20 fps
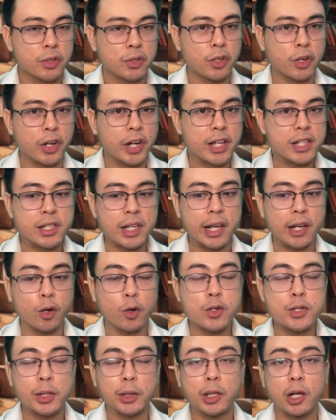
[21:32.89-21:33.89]
There is a
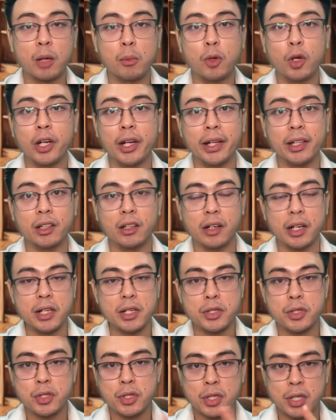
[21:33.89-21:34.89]
considerable
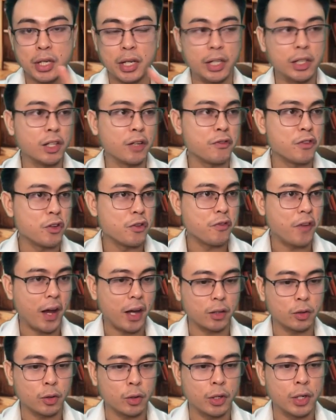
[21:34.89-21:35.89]
increase in the view
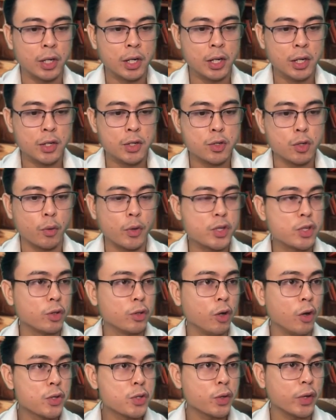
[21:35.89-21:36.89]
factor. So we should
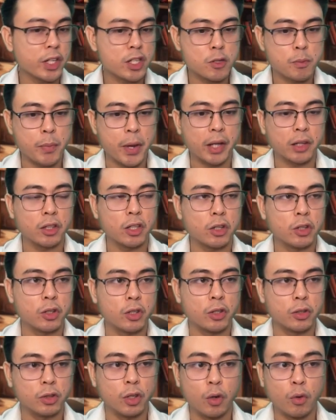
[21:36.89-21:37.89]
also expect
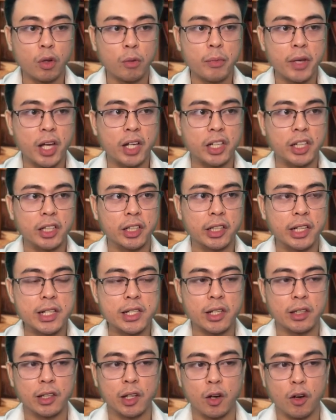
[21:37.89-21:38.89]
that there will be an increase
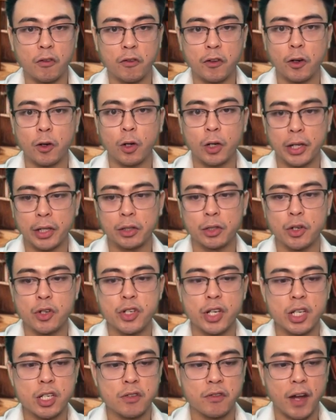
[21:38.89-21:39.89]
in the overall
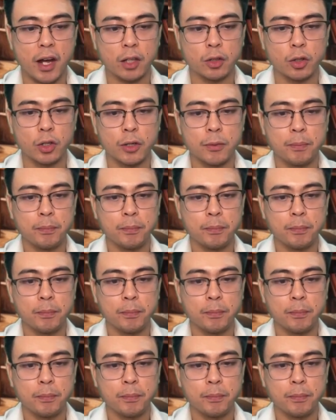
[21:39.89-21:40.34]
interchange factor.